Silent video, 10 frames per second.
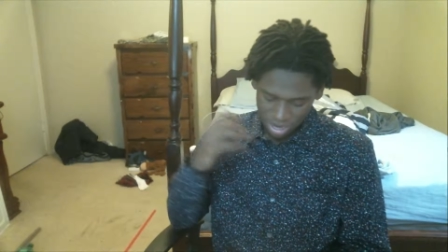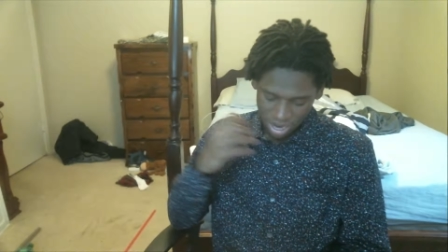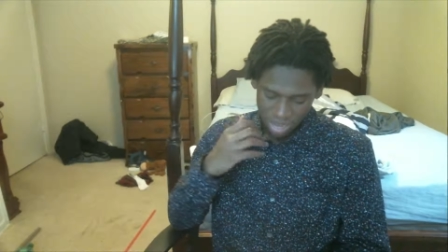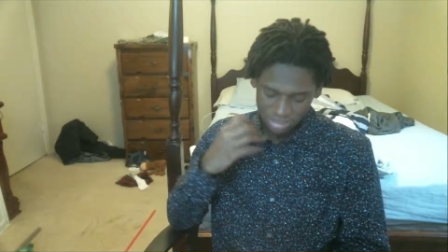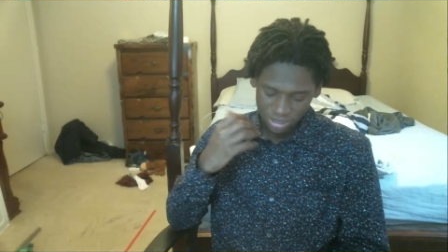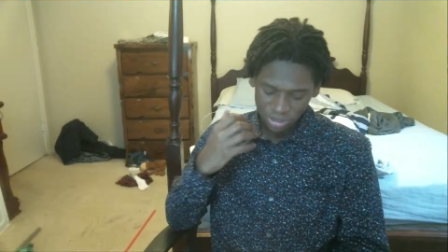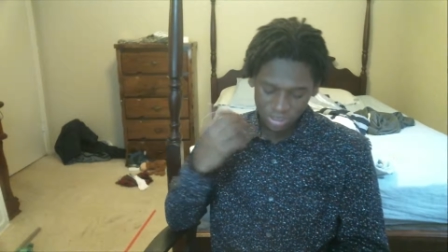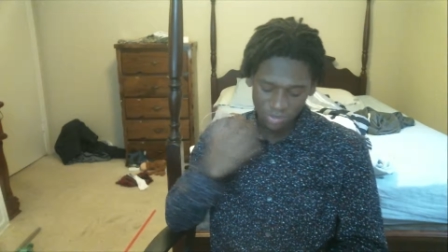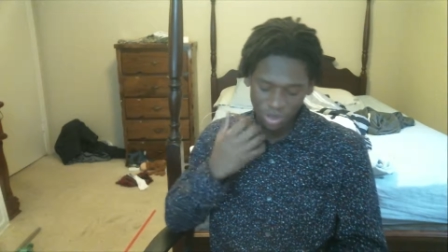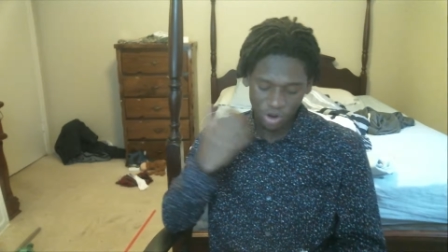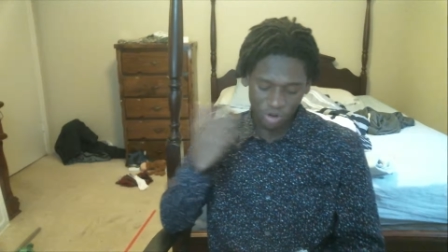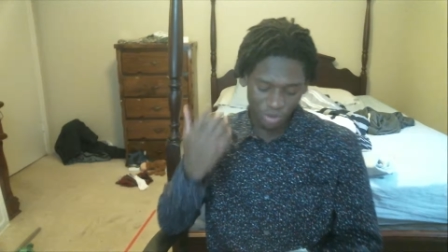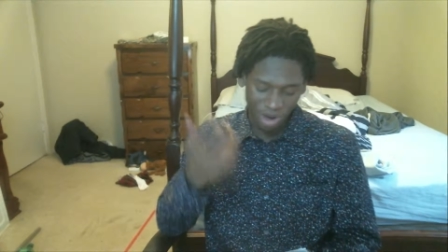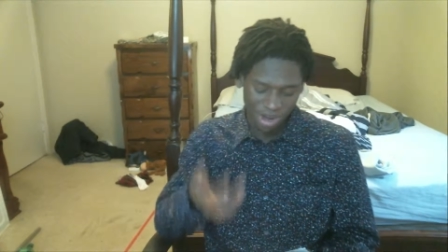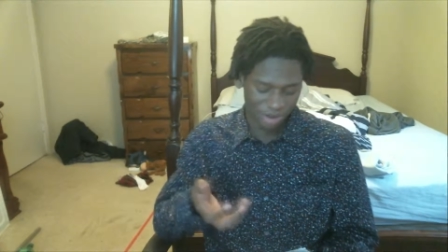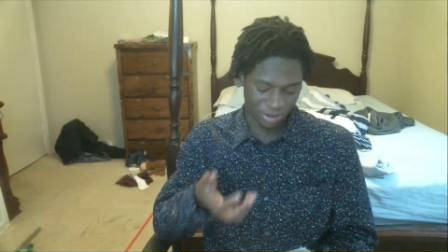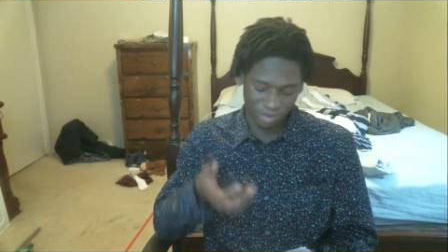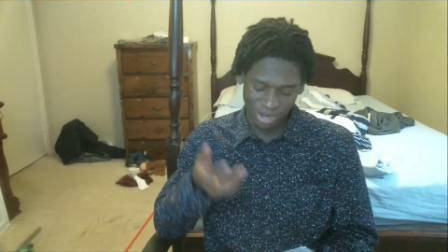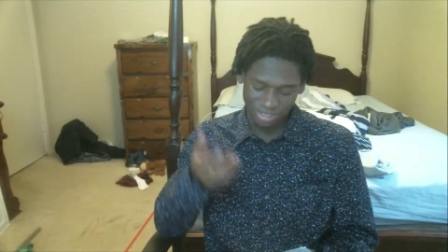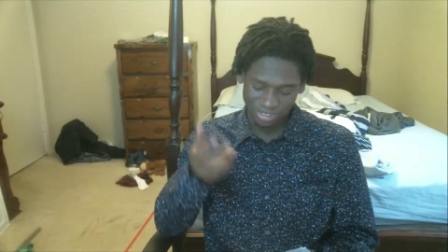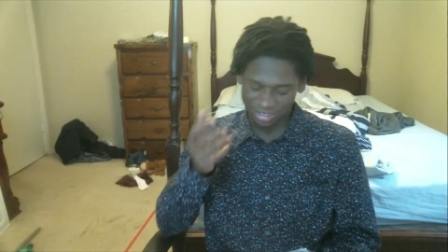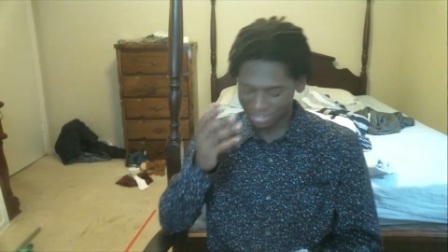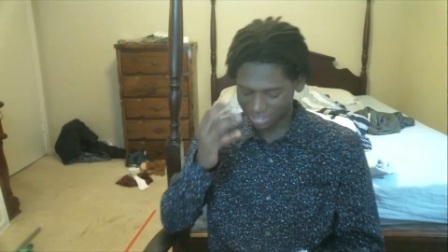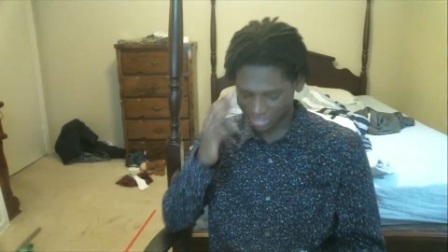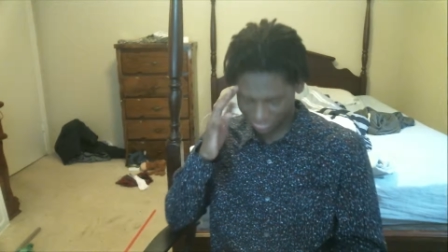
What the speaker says: I saw something greater, basically.